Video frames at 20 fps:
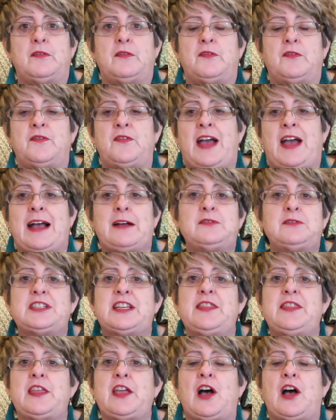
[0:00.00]
found
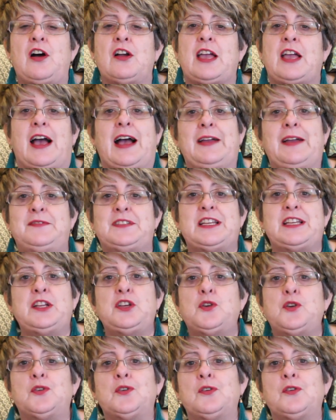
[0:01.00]
in the archives in
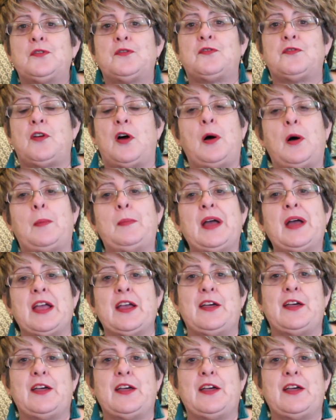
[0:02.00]
York from